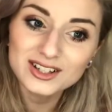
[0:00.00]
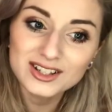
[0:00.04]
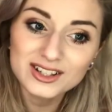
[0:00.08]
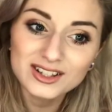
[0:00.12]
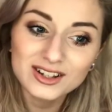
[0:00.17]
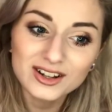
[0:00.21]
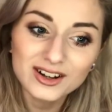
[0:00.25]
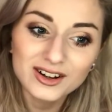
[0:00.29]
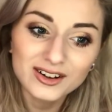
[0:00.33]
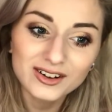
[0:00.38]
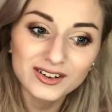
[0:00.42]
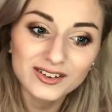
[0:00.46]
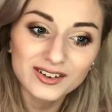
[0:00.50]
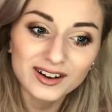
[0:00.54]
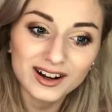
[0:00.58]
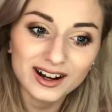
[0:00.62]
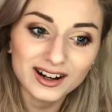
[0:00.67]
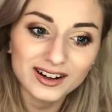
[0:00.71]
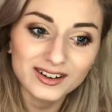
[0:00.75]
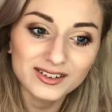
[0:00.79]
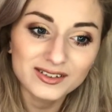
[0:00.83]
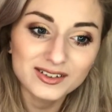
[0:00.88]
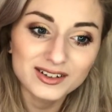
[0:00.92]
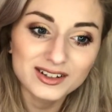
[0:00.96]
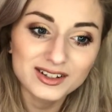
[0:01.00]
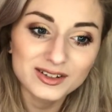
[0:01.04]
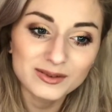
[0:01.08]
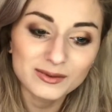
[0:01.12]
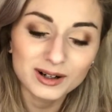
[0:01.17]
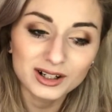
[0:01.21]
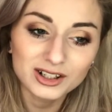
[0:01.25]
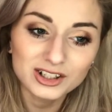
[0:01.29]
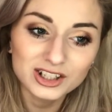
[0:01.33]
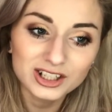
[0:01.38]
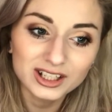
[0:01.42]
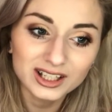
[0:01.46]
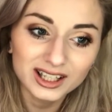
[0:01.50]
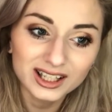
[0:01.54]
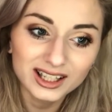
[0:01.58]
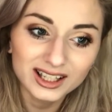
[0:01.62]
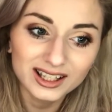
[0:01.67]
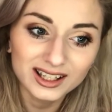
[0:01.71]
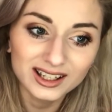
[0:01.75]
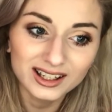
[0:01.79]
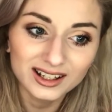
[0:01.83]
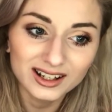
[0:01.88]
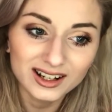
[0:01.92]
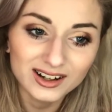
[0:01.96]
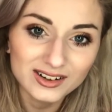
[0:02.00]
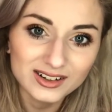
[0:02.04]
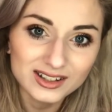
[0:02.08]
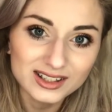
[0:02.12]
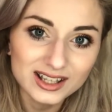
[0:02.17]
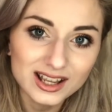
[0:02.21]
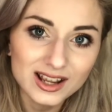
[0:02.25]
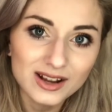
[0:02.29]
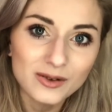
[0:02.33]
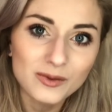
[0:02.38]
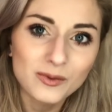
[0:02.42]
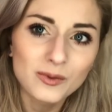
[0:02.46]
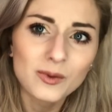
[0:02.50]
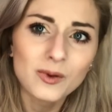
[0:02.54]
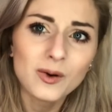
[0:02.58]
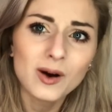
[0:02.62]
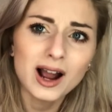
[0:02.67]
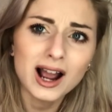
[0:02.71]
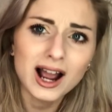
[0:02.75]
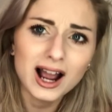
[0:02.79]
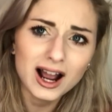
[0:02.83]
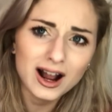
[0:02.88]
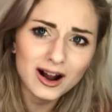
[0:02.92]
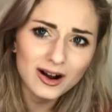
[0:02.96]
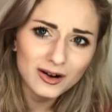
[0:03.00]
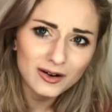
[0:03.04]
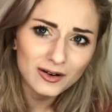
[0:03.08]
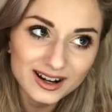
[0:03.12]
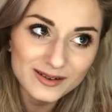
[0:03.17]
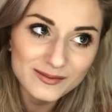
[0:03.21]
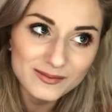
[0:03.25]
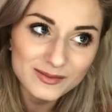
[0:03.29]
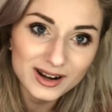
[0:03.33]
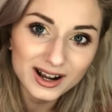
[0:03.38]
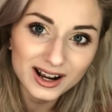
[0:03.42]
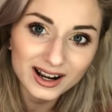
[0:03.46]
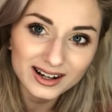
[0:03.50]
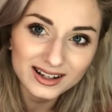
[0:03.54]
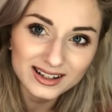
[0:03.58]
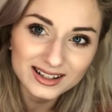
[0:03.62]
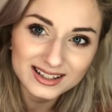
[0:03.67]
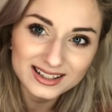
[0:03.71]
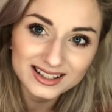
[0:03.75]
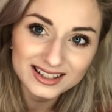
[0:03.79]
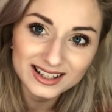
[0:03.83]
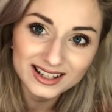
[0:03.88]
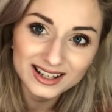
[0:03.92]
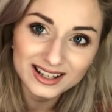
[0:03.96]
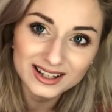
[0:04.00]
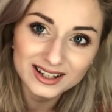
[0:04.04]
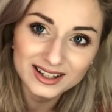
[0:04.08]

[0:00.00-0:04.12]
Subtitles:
so I was watching it and I was like, wow, I'm not as